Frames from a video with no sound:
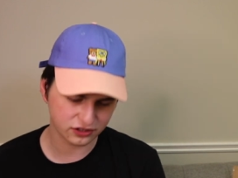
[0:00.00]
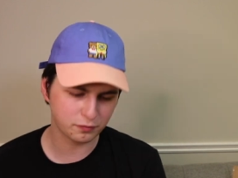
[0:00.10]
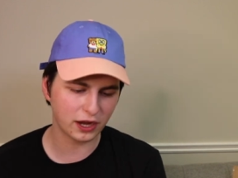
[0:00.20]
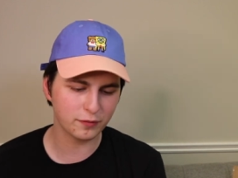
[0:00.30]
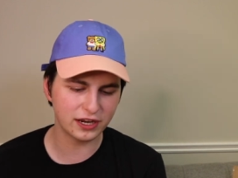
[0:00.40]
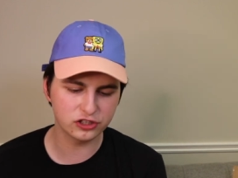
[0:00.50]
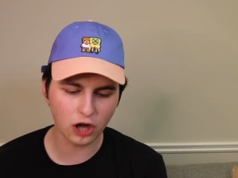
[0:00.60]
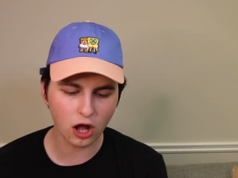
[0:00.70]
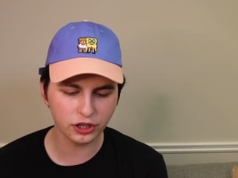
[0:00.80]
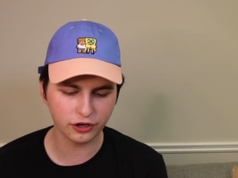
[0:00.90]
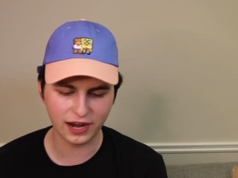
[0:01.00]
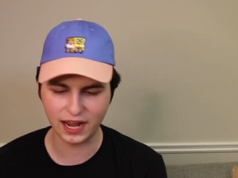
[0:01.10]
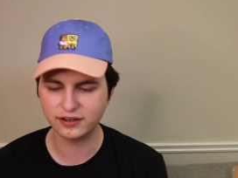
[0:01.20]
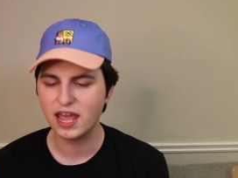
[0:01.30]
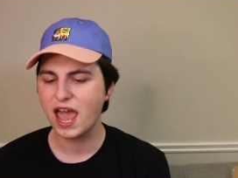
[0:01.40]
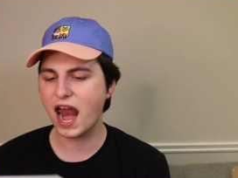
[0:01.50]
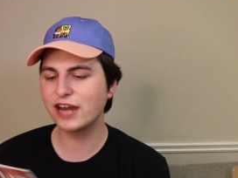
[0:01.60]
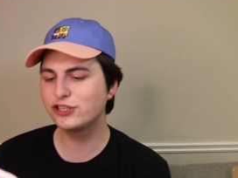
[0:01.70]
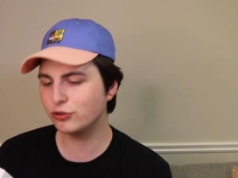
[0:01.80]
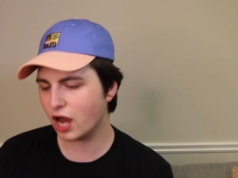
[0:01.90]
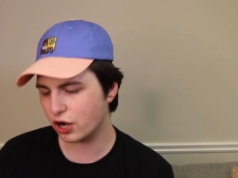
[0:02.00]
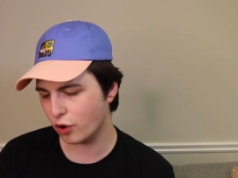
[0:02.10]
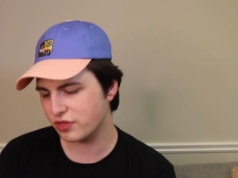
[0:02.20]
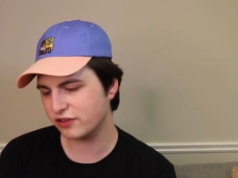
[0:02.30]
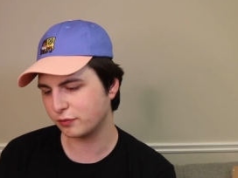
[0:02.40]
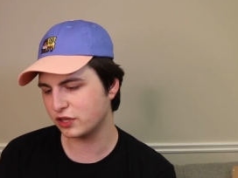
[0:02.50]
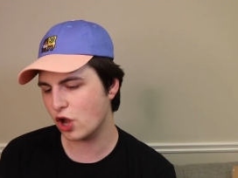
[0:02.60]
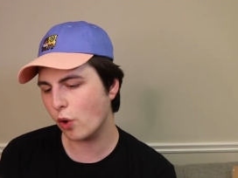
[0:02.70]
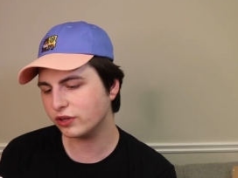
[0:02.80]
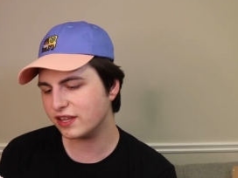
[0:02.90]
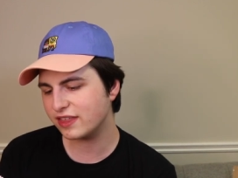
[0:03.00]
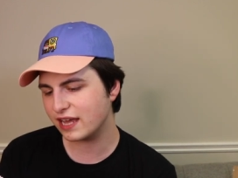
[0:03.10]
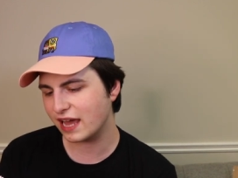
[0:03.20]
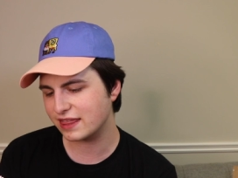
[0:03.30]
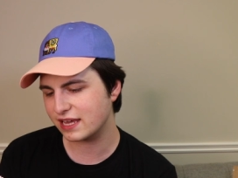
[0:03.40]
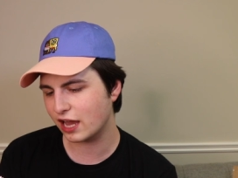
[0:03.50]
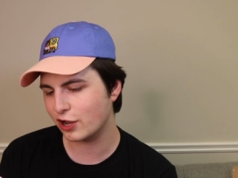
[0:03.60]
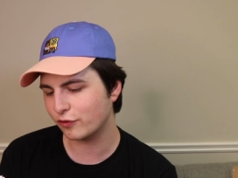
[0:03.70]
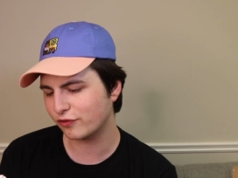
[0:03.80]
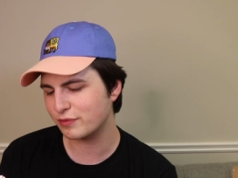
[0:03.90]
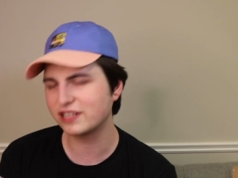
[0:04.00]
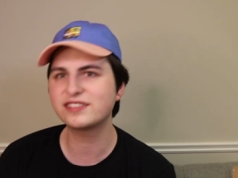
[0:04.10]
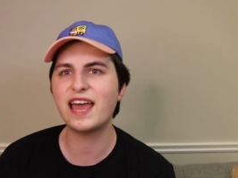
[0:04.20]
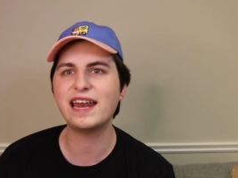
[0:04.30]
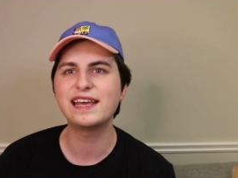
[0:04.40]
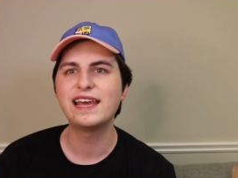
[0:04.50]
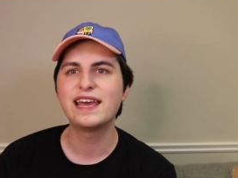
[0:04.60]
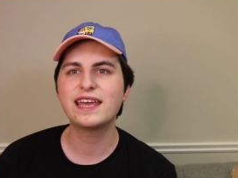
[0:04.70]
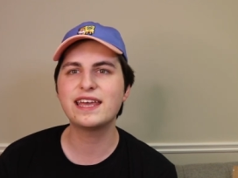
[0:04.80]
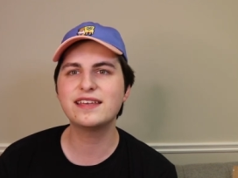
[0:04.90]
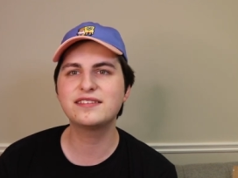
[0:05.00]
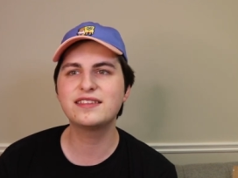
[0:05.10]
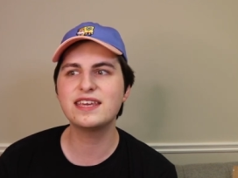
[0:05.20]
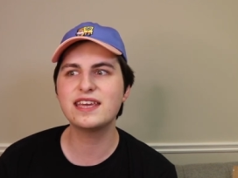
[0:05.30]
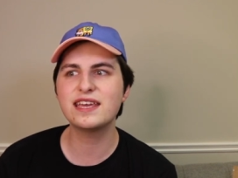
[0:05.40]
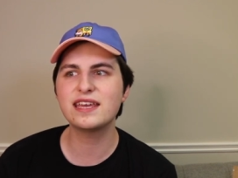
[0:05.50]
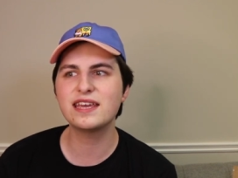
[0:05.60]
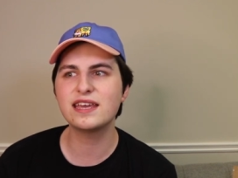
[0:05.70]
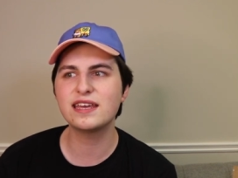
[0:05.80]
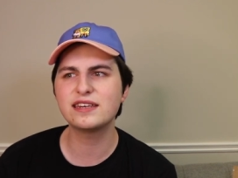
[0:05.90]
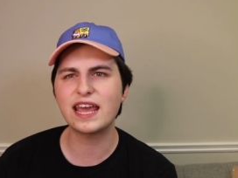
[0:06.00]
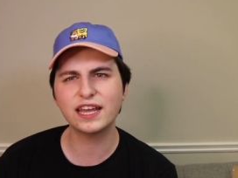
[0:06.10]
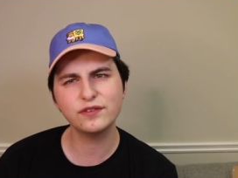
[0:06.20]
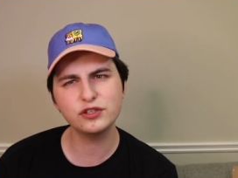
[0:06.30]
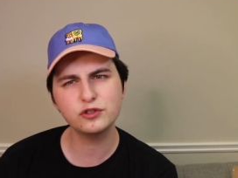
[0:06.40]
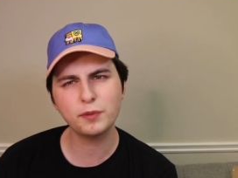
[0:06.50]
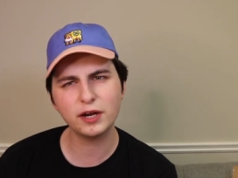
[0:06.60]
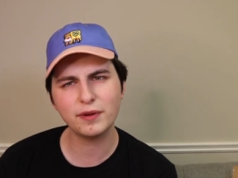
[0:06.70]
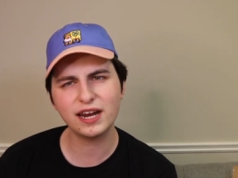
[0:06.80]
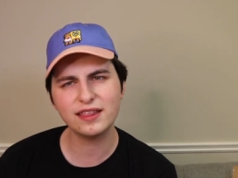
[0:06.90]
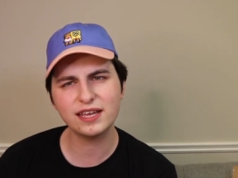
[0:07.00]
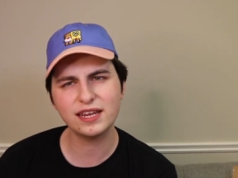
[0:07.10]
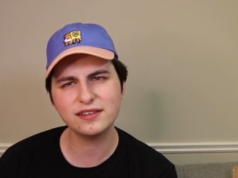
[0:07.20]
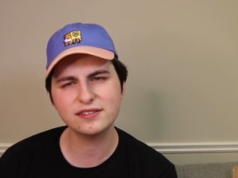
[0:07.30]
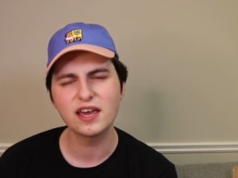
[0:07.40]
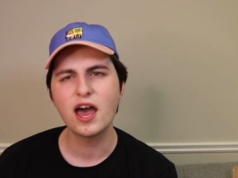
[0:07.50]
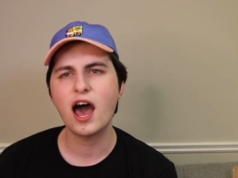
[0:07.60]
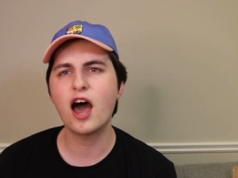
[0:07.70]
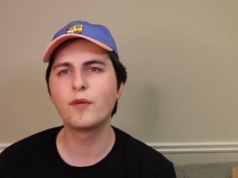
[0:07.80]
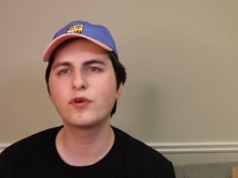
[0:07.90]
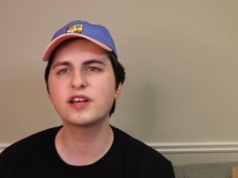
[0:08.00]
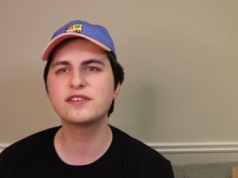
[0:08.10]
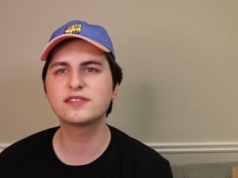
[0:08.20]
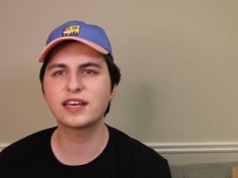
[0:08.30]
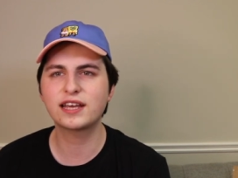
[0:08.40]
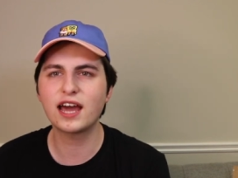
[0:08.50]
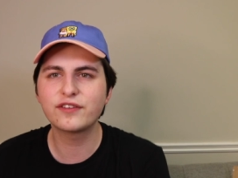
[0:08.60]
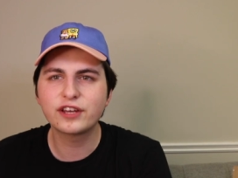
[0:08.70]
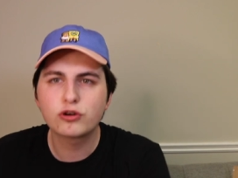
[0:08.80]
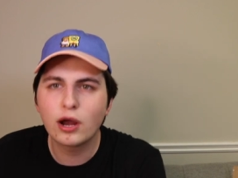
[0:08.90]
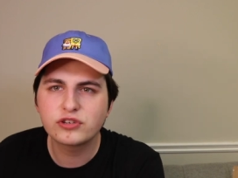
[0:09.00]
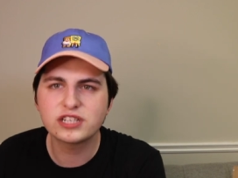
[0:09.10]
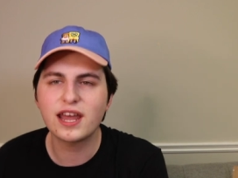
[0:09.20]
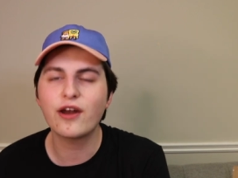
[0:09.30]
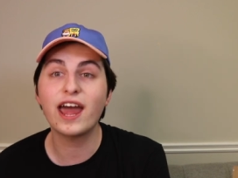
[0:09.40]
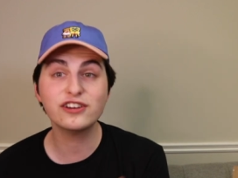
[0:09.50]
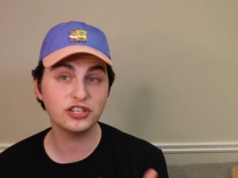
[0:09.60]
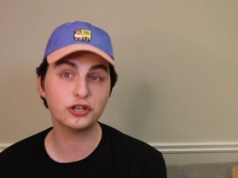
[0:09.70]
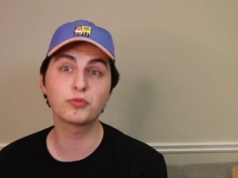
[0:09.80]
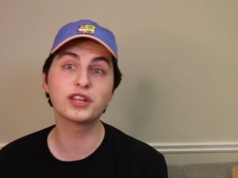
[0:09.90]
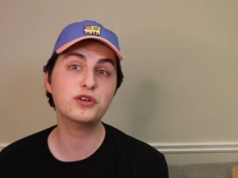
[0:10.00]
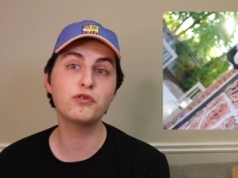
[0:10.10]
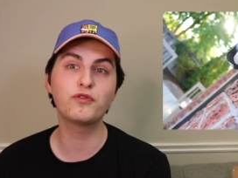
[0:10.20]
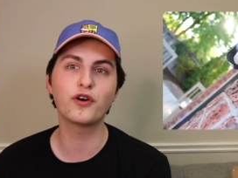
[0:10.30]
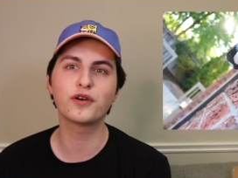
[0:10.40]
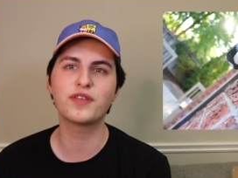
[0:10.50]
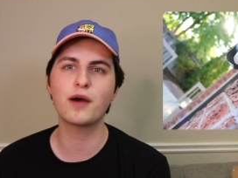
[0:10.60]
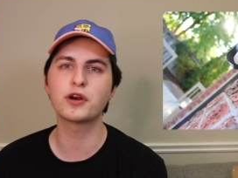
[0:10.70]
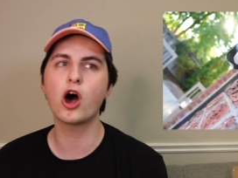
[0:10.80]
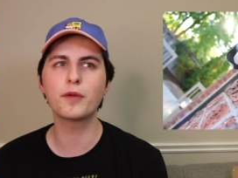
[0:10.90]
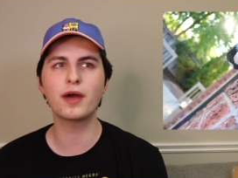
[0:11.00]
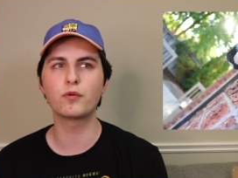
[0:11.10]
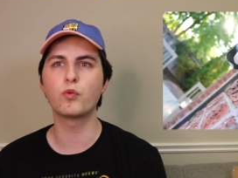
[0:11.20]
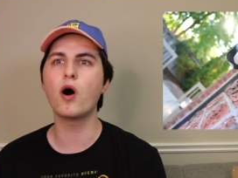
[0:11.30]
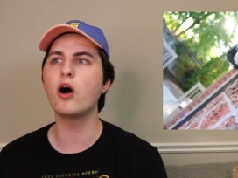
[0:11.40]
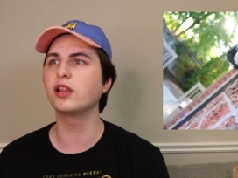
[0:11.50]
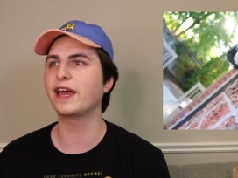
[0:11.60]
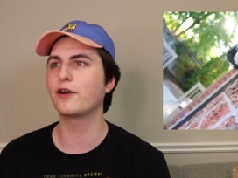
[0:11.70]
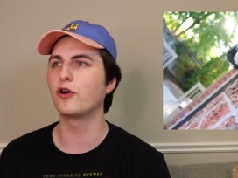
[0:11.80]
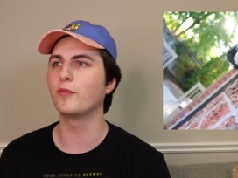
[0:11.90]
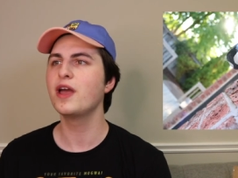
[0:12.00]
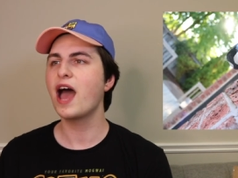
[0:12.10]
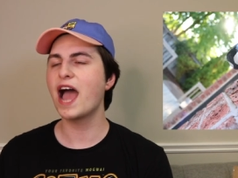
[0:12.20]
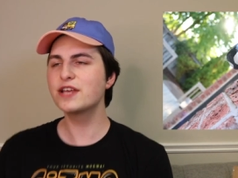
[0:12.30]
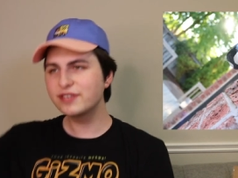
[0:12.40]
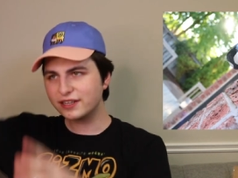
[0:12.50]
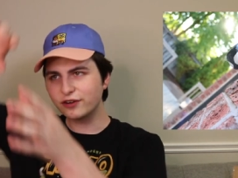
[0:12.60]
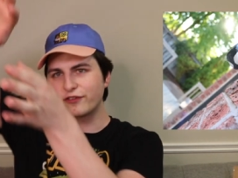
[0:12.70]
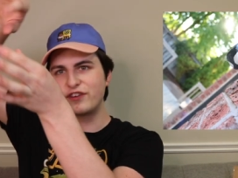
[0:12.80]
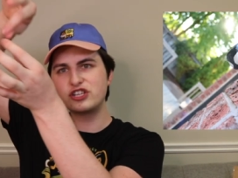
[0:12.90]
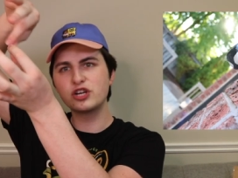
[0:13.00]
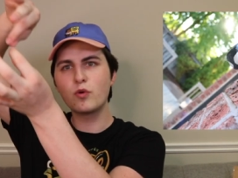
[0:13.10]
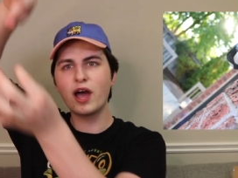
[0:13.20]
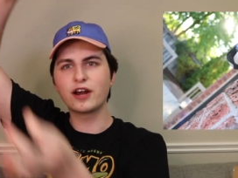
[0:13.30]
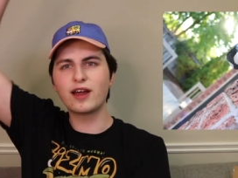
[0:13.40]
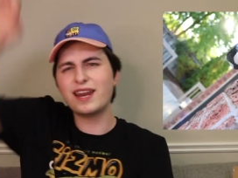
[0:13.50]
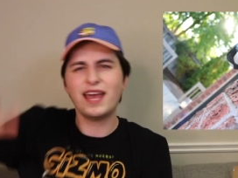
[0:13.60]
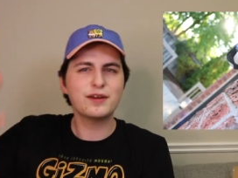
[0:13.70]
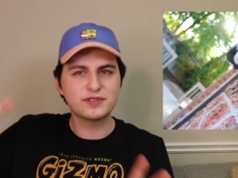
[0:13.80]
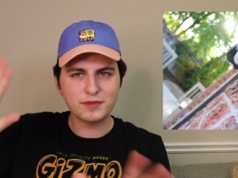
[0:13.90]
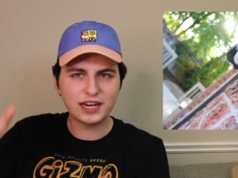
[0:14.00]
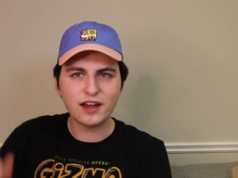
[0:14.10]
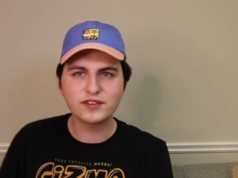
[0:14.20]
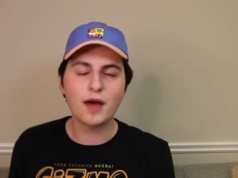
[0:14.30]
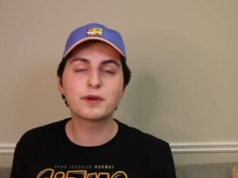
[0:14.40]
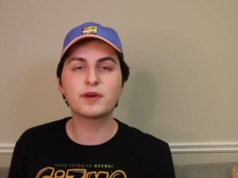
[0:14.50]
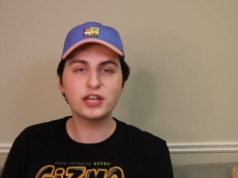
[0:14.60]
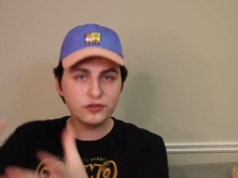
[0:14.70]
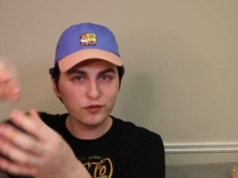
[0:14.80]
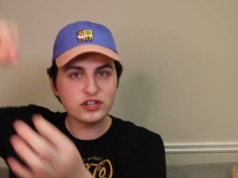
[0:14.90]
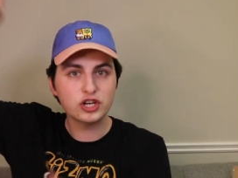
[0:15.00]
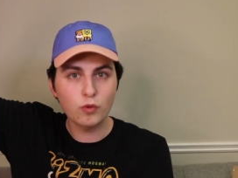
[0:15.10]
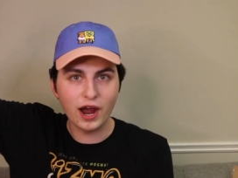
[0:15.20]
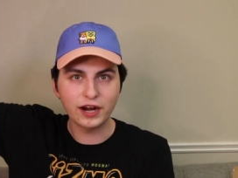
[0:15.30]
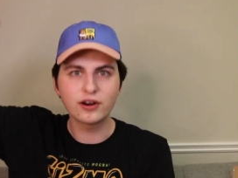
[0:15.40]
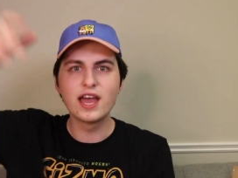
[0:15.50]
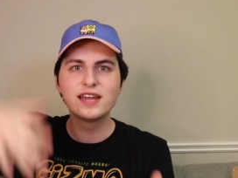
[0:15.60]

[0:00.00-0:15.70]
Spider-Man doll in her hand. And I do not own this one. The only thing I think I own from this set is the Negative Suit Spider-Man, I think it is, where he's like kind of like crouching down. And I actually took a really cool photo of that one on my wall at home. I used like little fishing wire. Anyways, I'm getting off topic, but I used fishing wire